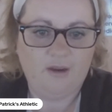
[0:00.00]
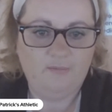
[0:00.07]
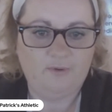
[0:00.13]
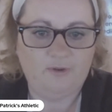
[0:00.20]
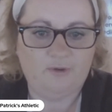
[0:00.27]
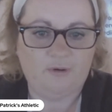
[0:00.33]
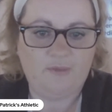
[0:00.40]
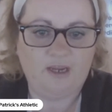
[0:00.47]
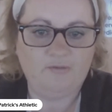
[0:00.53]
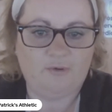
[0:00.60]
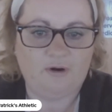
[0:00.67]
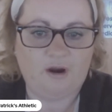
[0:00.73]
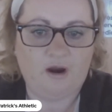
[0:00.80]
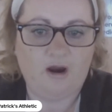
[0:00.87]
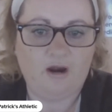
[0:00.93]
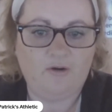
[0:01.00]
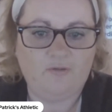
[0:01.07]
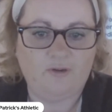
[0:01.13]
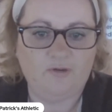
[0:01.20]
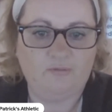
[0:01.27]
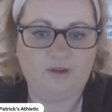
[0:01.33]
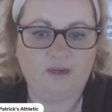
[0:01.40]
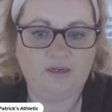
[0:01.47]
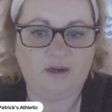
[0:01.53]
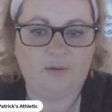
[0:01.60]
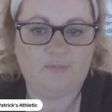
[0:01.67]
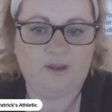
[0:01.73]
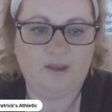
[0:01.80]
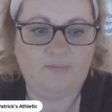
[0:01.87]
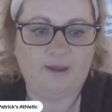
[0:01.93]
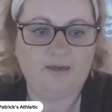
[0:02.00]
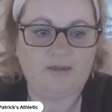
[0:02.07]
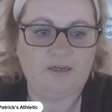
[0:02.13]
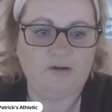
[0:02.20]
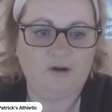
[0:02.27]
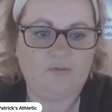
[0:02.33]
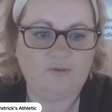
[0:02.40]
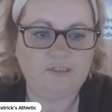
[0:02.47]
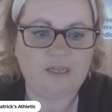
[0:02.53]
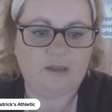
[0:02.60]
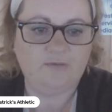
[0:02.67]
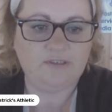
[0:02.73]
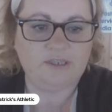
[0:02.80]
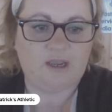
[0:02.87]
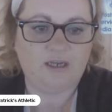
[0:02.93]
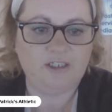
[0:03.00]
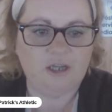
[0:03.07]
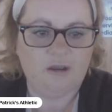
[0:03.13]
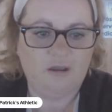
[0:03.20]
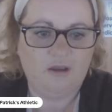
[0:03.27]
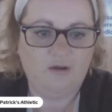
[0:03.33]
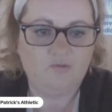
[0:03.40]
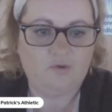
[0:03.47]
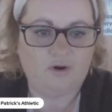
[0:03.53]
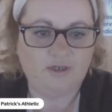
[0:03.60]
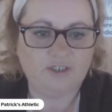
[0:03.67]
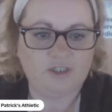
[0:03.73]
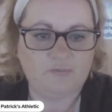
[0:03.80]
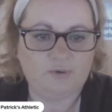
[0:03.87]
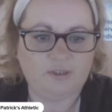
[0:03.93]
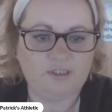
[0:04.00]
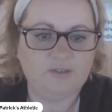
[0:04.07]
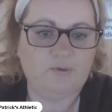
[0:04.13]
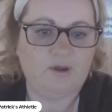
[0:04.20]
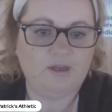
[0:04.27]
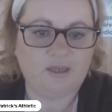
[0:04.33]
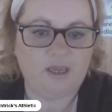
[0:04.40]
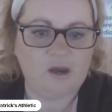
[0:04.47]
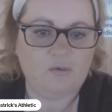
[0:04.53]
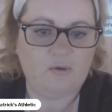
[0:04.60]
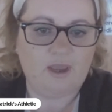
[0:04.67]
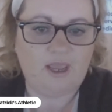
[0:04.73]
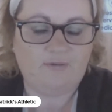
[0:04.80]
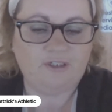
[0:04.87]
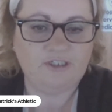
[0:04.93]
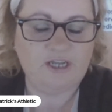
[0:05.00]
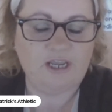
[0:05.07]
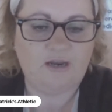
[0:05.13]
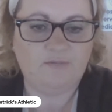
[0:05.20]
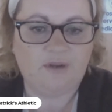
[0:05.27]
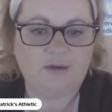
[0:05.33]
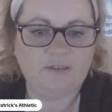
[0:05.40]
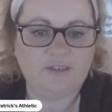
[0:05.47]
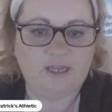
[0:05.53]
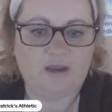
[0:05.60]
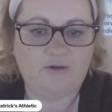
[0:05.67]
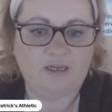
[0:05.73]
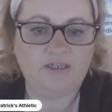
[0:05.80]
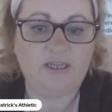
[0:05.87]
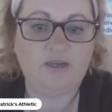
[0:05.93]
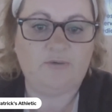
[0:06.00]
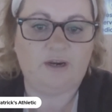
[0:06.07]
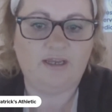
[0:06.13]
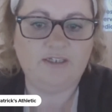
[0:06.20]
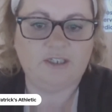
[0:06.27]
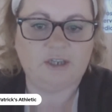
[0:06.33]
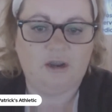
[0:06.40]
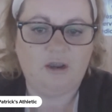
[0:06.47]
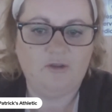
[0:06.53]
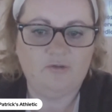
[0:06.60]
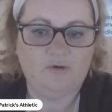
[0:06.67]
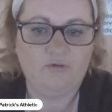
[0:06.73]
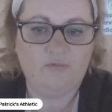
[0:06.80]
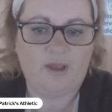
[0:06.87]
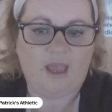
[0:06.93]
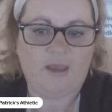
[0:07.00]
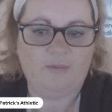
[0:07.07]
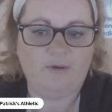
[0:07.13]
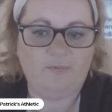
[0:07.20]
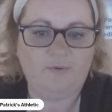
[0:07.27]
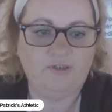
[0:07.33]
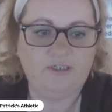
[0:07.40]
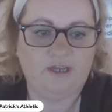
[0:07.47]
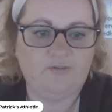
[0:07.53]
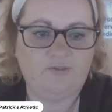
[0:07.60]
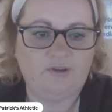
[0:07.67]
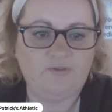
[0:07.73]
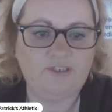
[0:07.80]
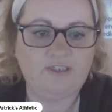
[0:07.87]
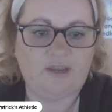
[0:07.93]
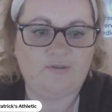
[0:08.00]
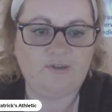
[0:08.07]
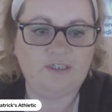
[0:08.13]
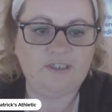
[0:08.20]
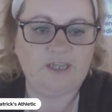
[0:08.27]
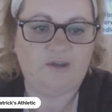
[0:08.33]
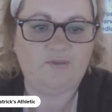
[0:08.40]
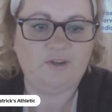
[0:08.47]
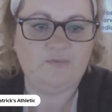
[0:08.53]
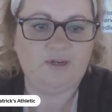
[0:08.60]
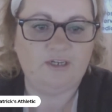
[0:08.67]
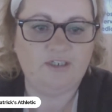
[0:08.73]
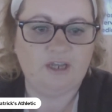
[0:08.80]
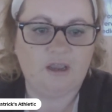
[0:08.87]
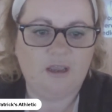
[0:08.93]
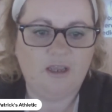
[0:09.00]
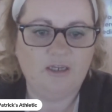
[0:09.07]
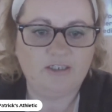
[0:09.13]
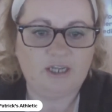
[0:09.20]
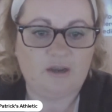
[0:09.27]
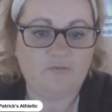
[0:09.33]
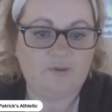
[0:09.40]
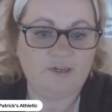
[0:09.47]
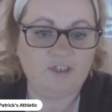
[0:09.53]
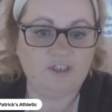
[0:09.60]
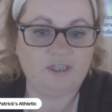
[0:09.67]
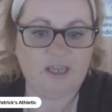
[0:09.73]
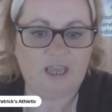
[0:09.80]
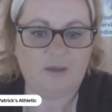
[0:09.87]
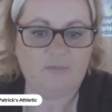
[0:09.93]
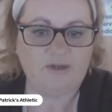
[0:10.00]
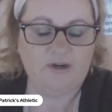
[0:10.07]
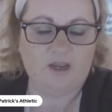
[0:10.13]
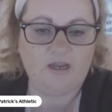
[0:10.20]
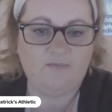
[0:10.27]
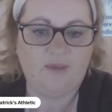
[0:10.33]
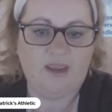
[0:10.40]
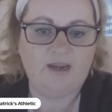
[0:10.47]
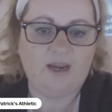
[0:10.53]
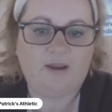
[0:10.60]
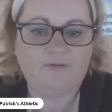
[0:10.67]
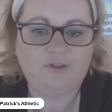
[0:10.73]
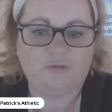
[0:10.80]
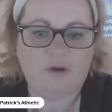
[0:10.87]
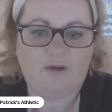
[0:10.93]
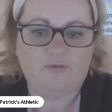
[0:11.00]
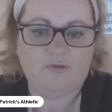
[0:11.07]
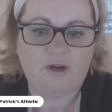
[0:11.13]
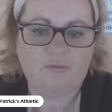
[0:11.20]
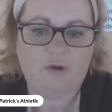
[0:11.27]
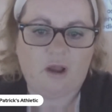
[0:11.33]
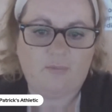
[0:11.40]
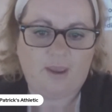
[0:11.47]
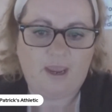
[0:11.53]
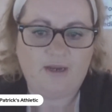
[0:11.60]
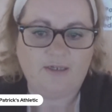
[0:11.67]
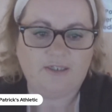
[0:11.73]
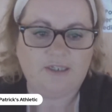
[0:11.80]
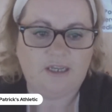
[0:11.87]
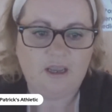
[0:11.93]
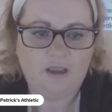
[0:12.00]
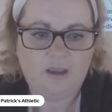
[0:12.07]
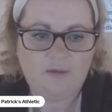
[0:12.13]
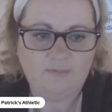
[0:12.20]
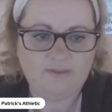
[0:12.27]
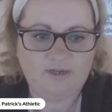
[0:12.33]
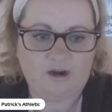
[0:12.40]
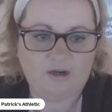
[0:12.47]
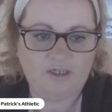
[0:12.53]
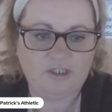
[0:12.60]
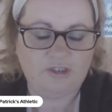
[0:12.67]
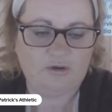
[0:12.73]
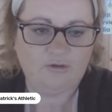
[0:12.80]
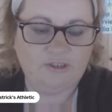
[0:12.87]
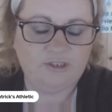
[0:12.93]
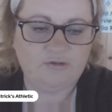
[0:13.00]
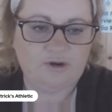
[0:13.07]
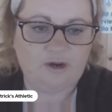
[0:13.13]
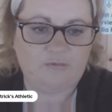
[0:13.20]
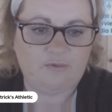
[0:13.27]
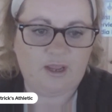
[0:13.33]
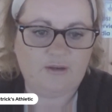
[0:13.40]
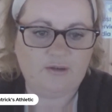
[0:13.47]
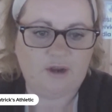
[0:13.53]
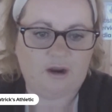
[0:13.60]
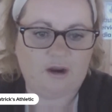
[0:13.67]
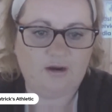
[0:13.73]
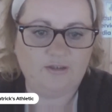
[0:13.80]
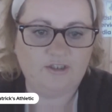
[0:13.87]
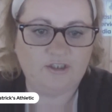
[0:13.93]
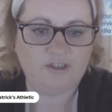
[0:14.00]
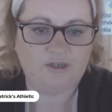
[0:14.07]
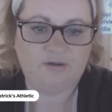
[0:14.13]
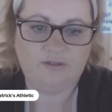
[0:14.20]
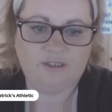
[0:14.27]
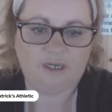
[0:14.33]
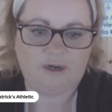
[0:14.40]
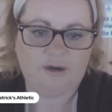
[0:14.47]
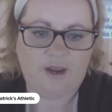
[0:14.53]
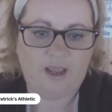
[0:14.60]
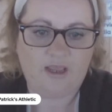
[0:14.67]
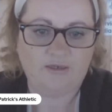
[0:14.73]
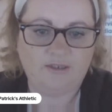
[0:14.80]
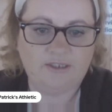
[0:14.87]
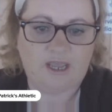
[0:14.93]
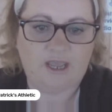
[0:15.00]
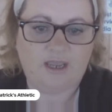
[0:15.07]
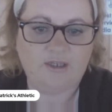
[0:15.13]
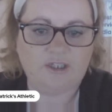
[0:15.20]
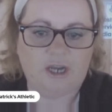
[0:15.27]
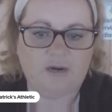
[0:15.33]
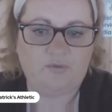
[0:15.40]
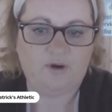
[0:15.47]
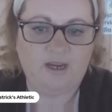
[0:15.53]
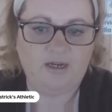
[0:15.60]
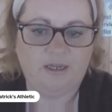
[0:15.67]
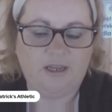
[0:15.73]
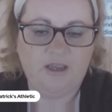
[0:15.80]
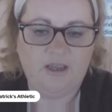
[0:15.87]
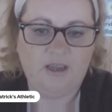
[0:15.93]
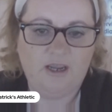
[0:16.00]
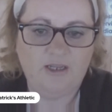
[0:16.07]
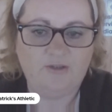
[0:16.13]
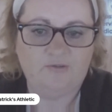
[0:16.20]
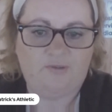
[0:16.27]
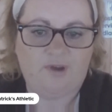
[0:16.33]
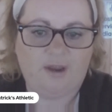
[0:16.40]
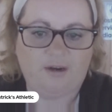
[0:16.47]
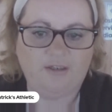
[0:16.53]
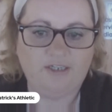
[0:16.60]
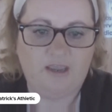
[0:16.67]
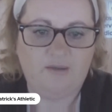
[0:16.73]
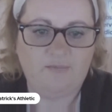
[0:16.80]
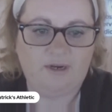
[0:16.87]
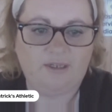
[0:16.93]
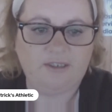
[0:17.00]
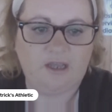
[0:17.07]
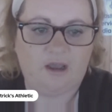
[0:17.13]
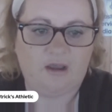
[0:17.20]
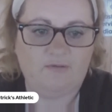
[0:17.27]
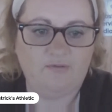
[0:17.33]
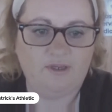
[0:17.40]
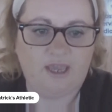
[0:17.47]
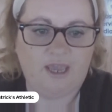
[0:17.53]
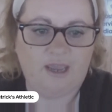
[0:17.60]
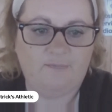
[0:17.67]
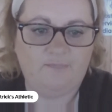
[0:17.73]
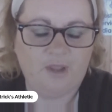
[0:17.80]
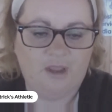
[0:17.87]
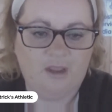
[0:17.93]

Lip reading: but they were made work hard for the win by a battling Longford Town side. Forrester put the spot kick away after 10 minutes. Town had equalised through Mohamed Boudiaf in the 77th minute. Town finished the game with 9 men after referee Rob Hennessy bizarrely showed straight red cards to Dylan Hand and Jack Brady in the final 10 minutes of the game.